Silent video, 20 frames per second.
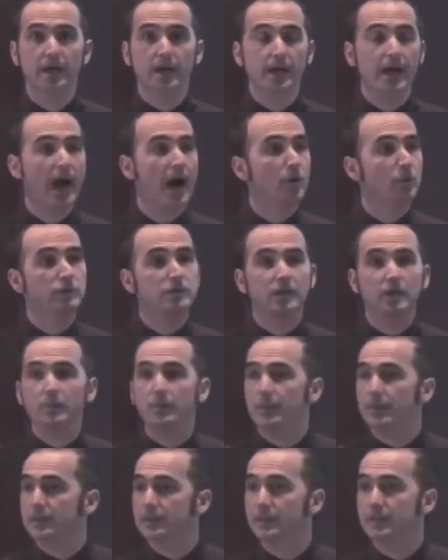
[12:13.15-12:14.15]
an
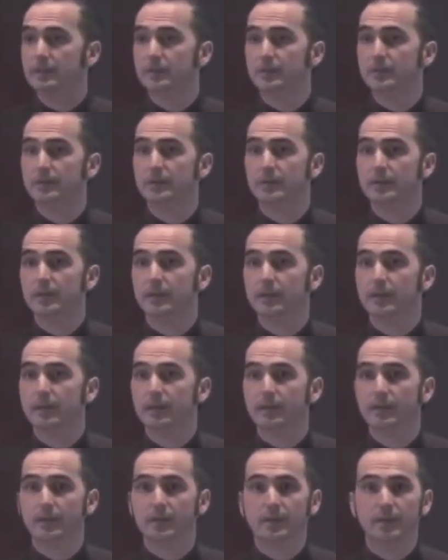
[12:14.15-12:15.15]
outcome that can, uh,